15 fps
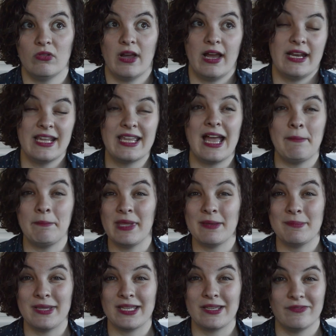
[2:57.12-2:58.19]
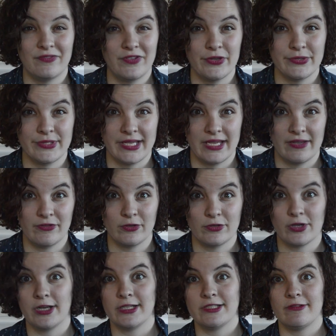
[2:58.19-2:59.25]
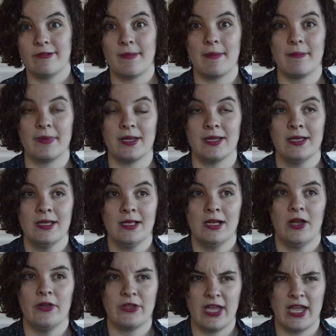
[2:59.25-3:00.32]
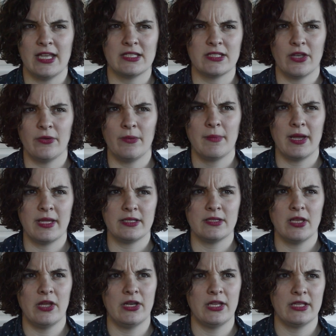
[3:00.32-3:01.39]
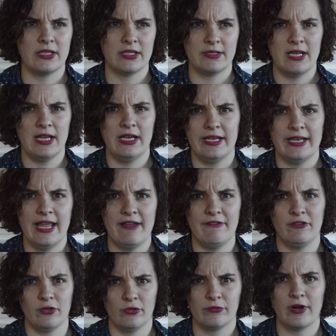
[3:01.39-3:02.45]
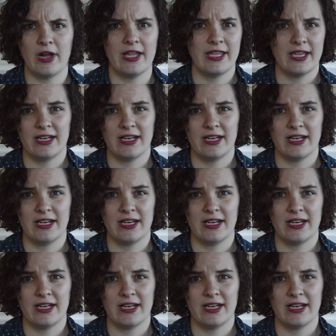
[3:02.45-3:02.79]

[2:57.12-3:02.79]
And it can be a bit confusing if you're trying to remember, okay, so am I turning the tiller left or right?